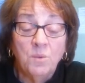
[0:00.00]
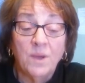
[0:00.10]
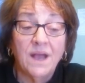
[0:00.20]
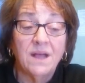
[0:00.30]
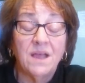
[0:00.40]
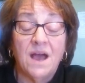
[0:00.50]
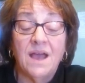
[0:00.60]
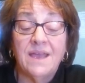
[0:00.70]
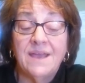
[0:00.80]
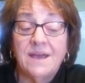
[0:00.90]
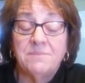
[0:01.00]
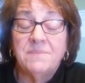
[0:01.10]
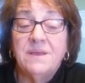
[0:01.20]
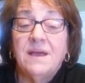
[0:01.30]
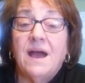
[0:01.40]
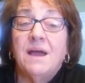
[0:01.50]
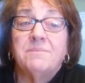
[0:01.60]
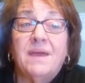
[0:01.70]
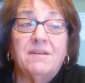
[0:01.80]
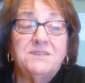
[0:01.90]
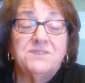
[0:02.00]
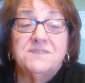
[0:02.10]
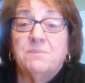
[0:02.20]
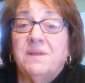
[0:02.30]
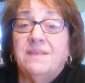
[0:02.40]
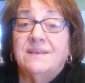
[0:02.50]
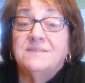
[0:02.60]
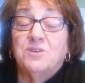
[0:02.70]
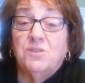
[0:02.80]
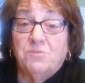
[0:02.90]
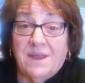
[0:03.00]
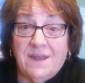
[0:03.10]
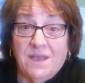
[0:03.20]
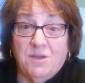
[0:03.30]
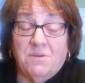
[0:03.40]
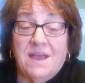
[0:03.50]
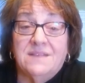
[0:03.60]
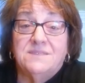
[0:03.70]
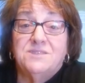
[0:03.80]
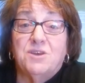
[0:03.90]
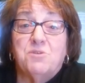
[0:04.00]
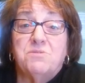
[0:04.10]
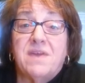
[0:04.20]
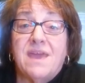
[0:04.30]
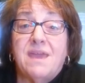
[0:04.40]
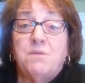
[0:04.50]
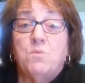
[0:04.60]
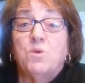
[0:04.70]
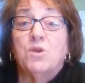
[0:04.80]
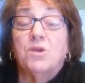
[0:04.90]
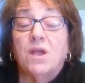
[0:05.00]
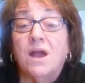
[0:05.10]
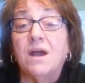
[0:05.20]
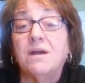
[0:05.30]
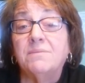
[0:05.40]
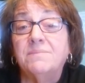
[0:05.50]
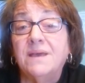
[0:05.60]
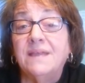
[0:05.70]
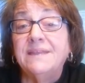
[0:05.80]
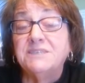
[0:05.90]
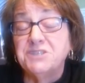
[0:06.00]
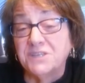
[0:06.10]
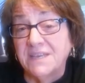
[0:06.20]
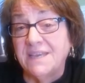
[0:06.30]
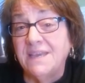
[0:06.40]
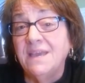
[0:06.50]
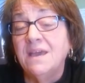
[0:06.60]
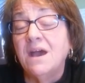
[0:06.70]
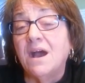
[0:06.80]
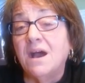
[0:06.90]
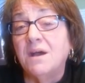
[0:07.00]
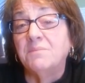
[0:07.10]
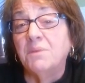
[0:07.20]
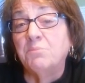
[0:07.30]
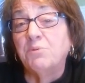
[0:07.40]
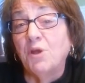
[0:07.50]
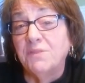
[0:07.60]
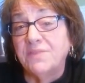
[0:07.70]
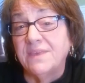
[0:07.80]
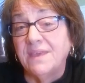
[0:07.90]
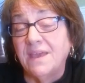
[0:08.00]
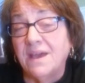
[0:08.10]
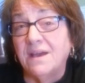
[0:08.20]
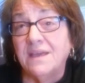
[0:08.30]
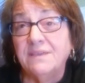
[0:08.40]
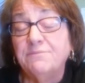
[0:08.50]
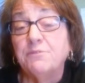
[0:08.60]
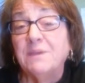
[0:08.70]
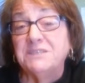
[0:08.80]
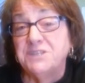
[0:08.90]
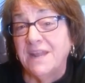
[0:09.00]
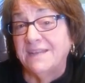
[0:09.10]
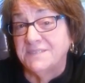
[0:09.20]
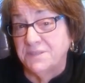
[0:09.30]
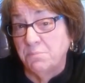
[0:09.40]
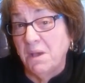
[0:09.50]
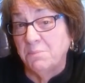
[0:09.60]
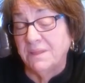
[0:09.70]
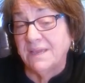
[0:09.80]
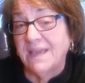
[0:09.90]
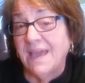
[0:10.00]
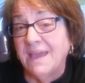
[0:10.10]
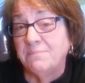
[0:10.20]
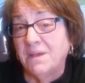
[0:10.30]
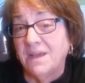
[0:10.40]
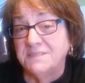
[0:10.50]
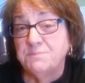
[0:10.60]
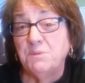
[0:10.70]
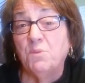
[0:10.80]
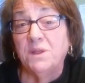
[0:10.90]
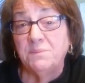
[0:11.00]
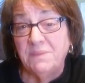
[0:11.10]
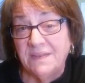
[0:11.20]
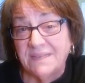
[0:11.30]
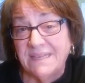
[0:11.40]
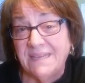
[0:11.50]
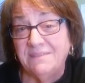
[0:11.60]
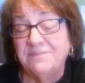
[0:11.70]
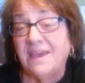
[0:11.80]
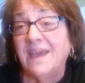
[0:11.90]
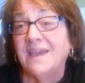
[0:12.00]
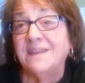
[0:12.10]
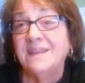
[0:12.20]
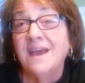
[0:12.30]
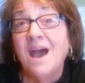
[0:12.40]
Well, I'm married to somebody that's on the radio, and so they were initially brought the information out to the public, and my husband wanted me to leave, and